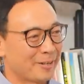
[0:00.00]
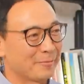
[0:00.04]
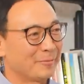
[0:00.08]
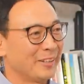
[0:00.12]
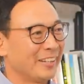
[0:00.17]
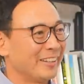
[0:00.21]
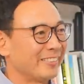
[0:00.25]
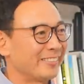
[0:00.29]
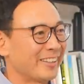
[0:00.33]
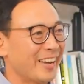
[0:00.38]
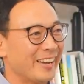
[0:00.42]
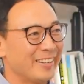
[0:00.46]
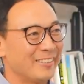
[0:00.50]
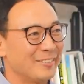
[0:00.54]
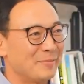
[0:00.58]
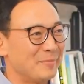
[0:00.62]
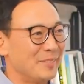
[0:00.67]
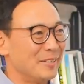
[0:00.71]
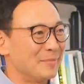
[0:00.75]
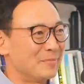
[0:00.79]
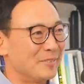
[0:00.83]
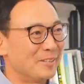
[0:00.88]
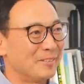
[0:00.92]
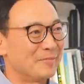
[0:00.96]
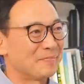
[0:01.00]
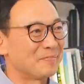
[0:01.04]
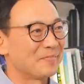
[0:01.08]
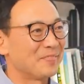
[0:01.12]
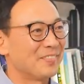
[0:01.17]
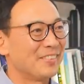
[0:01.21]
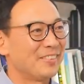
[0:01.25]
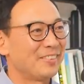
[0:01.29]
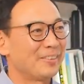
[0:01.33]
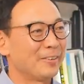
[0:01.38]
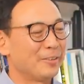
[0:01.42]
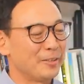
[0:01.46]
randomly assigned to people
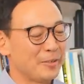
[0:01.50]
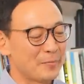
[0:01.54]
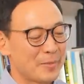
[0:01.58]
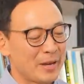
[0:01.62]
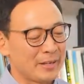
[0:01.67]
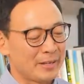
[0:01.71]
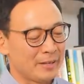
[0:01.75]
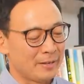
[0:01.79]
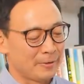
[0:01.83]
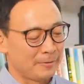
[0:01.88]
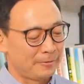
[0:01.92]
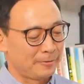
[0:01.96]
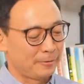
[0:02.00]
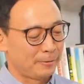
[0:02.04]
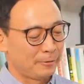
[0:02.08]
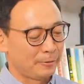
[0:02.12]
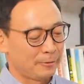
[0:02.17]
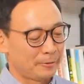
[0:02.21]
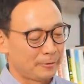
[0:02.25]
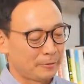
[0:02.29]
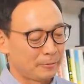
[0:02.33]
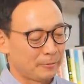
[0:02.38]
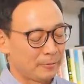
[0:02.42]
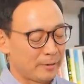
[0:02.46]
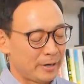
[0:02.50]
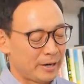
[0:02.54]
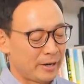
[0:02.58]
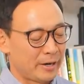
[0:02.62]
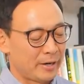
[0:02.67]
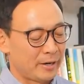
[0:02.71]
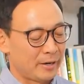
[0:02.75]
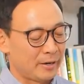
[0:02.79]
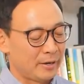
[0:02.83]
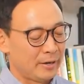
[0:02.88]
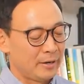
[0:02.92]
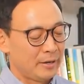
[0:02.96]
so you might get a folder
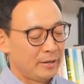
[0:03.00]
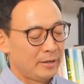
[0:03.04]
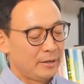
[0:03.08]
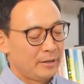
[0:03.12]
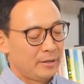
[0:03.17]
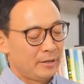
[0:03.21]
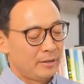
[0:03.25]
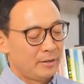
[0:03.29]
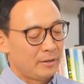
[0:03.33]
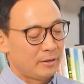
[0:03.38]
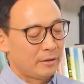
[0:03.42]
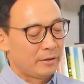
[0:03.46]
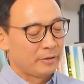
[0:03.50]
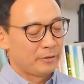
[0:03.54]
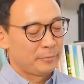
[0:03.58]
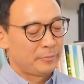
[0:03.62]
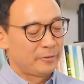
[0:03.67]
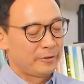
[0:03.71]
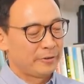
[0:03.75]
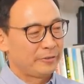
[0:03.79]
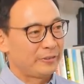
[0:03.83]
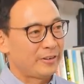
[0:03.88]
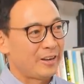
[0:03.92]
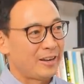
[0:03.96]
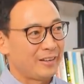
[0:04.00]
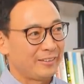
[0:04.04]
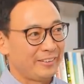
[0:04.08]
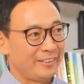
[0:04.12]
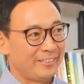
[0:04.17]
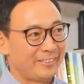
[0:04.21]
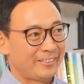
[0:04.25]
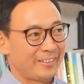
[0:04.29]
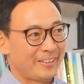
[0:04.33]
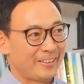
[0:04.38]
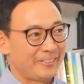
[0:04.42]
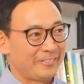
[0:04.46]
where all the
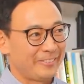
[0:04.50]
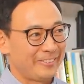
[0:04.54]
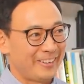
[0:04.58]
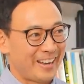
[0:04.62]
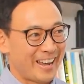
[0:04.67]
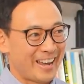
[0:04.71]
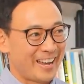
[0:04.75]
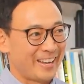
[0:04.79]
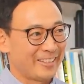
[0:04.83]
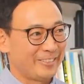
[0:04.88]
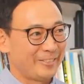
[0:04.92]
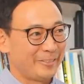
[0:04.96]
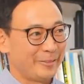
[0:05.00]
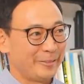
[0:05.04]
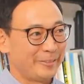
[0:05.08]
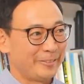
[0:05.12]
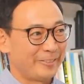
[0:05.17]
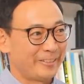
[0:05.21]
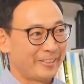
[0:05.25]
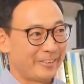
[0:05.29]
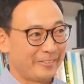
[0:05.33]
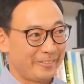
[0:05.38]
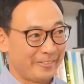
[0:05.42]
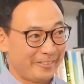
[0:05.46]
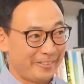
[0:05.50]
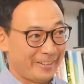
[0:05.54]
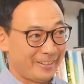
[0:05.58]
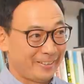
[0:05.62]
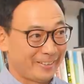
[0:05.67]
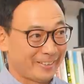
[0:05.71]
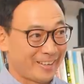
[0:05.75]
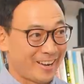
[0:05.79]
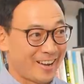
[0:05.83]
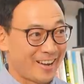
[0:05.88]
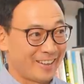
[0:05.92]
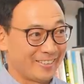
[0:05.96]
personality stuff and attitude stuff is
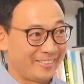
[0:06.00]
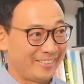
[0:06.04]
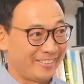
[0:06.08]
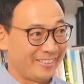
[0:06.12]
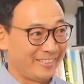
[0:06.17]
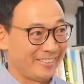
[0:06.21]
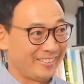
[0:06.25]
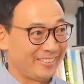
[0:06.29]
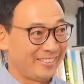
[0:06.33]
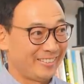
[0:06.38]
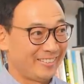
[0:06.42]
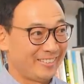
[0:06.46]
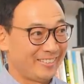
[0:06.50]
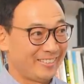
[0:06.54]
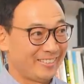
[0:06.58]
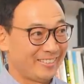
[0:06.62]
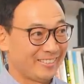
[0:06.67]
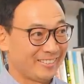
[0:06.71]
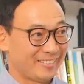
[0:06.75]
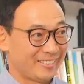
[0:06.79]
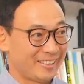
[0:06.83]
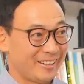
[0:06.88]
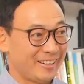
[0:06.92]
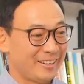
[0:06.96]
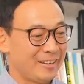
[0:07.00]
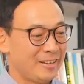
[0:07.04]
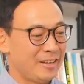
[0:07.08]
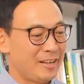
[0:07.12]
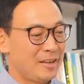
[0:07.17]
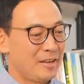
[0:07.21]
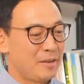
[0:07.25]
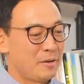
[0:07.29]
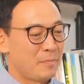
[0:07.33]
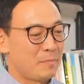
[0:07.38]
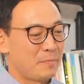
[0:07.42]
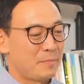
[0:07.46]
held constant okay
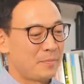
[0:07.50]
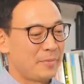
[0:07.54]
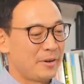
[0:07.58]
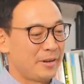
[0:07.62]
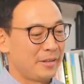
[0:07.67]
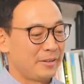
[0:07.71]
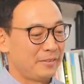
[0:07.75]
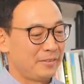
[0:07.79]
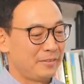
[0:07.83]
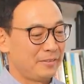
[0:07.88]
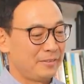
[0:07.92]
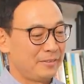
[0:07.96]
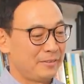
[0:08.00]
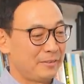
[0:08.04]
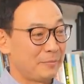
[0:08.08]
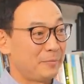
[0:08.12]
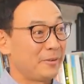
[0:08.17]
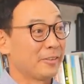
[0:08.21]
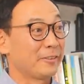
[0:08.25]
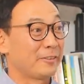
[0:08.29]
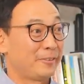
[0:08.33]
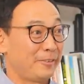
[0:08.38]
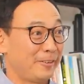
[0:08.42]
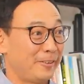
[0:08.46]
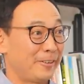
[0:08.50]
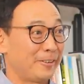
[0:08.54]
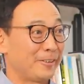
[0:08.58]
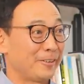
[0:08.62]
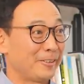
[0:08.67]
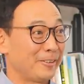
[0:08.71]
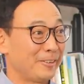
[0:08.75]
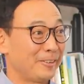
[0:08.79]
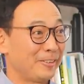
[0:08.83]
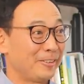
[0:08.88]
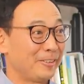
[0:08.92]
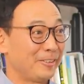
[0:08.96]
but the
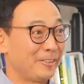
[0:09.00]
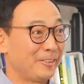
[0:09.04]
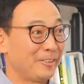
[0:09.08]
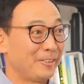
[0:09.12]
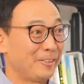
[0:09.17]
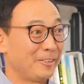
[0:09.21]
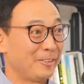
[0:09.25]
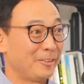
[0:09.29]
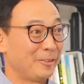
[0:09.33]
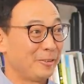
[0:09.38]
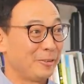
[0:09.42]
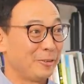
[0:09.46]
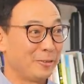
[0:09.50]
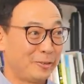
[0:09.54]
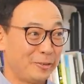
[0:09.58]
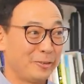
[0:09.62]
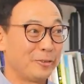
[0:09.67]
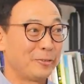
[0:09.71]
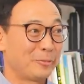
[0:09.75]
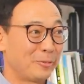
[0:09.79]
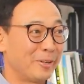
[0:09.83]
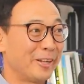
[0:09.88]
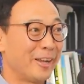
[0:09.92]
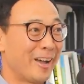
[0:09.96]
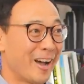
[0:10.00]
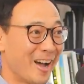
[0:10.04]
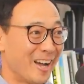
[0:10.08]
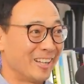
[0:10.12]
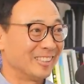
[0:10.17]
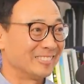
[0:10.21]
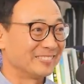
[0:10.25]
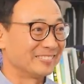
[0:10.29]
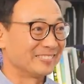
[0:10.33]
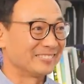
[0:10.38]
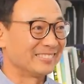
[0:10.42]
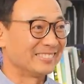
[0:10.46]
picture she's pretty
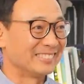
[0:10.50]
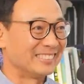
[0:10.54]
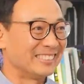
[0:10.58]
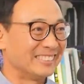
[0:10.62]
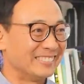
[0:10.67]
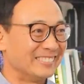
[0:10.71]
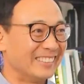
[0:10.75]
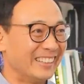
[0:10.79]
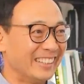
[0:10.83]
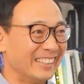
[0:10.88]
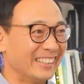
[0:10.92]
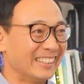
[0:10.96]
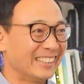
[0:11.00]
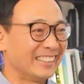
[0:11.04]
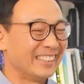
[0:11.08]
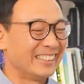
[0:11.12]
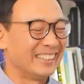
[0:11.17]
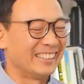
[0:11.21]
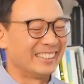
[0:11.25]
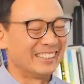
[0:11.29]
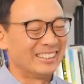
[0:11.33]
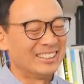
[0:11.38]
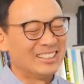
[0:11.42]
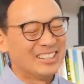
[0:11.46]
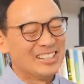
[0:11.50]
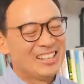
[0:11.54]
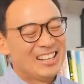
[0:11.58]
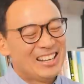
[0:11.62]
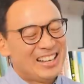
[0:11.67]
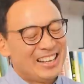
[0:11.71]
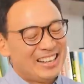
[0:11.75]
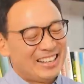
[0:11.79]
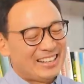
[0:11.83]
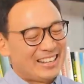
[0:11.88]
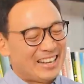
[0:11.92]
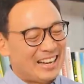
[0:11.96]
hot, right? yeah, yeah, yeah,
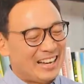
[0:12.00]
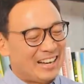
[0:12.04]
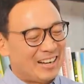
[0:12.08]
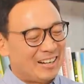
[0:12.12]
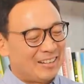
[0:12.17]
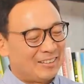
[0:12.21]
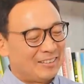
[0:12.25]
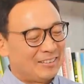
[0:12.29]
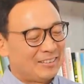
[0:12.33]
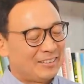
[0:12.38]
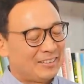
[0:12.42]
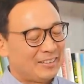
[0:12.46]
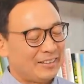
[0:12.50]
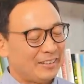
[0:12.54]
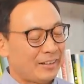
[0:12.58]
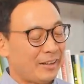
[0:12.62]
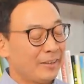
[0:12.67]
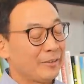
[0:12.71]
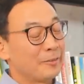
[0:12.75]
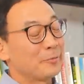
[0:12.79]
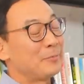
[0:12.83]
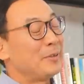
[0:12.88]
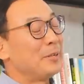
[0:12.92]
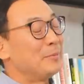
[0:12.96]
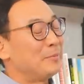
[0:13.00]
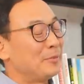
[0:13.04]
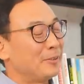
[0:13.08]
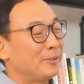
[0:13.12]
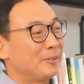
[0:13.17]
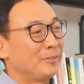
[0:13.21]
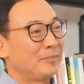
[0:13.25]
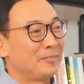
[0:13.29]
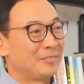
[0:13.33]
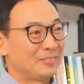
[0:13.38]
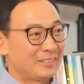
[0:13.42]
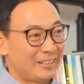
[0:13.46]
Now, other
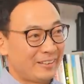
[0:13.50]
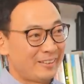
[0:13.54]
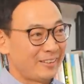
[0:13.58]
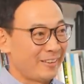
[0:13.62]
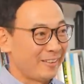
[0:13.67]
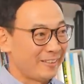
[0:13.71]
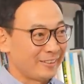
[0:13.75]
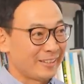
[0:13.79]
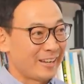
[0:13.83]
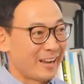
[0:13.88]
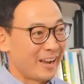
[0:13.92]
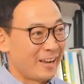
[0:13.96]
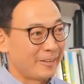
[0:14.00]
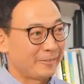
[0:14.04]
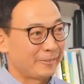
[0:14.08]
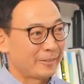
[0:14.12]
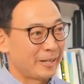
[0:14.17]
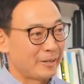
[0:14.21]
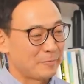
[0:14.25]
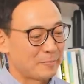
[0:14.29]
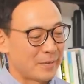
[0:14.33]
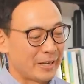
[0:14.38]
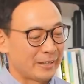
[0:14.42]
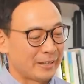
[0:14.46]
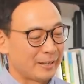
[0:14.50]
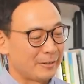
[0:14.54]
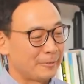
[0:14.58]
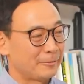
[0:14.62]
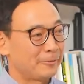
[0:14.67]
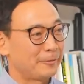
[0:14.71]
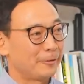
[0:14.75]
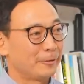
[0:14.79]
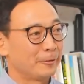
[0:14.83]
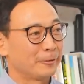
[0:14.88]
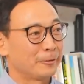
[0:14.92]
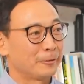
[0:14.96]
people, other guys, right, might
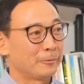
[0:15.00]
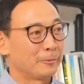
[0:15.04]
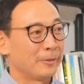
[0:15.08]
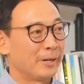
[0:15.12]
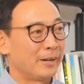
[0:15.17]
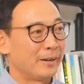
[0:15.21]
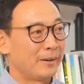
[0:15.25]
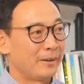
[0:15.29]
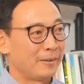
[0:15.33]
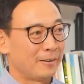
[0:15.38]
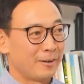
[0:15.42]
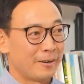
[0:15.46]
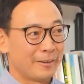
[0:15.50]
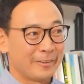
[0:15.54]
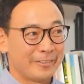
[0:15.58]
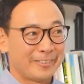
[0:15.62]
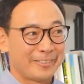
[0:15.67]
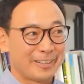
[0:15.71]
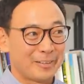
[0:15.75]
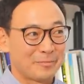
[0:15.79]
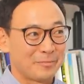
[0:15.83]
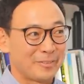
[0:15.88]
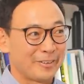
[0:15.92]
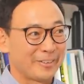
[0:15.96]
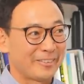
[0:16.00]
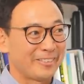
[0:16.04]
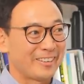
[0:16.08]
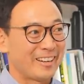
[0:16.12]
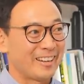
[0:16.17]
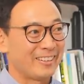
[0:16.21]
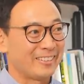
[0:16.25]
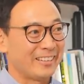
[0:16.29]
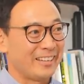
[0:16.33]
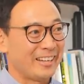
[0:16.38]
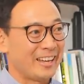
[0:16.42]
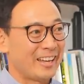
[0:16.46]
get a folder where all the same
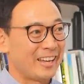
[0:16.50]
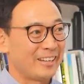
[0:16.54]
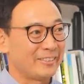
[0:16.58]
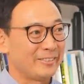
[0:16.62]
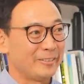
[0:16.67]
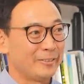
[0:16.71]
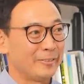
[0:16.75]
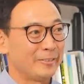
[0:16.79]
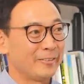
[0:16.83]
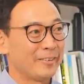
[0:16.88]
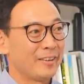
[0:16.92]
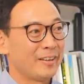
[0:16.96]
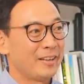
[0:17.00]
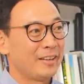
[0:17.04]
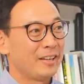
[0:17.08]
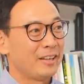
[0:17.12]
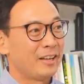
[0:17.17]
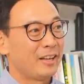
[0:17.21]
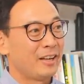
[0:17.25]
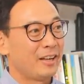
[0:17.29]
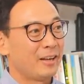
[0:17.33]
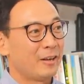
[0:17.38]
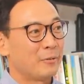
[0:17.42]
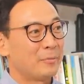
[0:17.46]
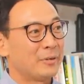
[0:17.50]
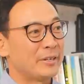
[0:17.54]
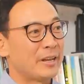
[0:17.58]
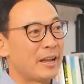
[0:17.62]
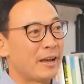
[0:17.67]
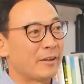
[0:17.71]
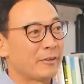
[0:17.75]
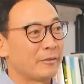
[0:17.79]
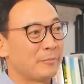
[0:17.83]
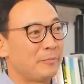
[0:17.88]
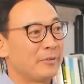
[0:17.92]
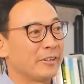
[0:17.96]
personality and attitudes, uh, but
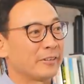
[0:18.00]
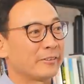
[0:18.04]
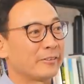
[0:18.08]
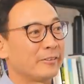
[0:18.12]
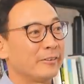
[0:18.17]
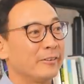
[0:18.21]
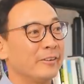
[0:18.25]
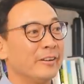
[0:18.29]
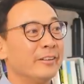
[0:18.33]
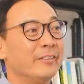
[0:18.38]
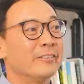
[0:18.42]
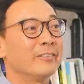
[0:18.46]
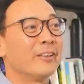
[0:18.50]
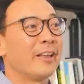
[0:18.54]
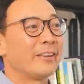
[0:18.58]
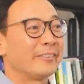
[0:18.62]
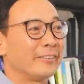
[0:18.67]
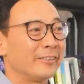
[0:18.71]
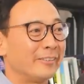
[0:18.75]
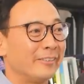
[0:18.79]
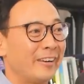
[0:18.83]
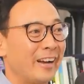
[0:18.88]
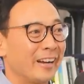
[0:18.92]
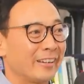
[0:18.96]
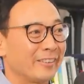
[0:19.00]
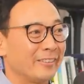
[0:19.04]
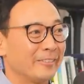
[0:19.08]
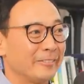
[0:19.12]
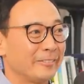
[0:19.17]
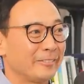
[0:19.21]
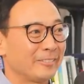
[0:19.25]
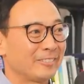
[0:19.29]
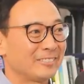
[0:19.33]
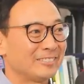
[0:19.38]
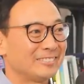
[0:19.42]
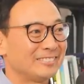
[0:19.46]
now the picture is less
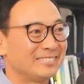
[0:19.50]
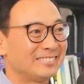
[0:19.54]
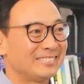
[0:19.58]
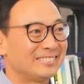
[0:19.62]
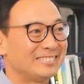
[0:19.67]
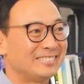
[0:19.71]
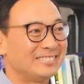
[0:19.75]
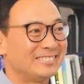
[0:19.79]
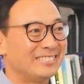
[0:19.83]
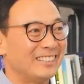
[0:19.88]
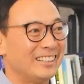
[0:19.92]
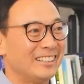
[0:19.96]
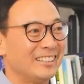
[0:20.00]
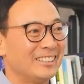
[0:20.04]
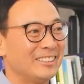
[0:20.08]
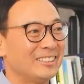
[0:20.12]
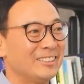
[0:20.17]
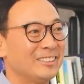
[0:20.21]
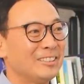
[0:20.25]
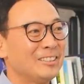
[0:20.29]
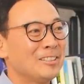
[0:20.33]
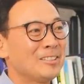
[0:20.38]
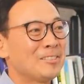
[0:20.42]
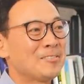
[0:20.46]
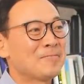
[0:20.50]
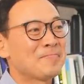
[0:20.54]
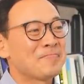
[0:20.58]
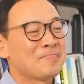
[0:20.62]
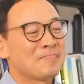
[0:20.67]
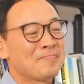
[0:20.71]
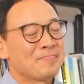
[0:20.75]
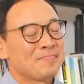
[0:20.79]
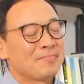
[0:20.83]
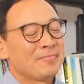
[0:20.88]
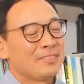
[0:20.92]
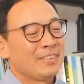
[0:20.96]
attractive, mm-hmm. right?
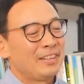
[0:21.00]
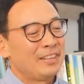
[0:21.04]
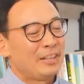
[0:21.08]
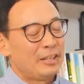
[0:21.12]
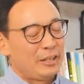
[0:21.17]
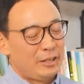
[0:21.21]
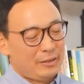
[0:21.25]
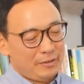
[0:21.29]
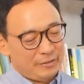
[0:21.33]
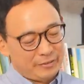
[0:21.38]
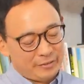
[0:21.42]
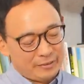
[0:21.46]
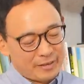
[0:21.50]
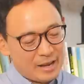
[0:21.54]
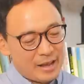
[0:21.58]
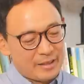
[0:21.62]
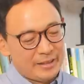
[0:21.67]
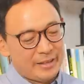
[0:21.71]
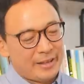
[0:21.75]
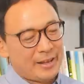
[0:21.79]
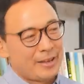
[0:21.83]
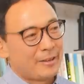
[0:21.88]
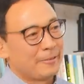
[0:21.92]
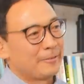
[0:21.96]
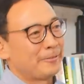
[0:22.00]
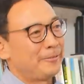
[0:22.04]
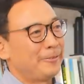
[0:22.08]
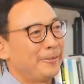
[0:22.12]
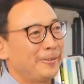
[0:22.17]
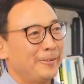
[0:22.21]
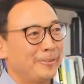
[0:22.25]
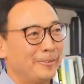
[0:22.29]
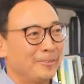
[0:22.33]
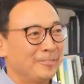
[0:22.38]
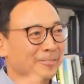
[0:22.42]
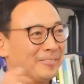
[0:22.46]
So now they get on the
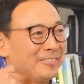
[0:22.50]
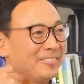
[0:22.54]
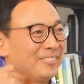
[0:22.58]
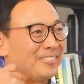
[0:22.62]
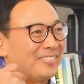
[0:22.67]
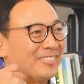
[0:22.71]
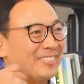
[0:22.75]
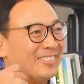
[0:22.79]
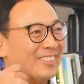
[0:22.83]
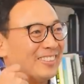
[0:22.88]
phone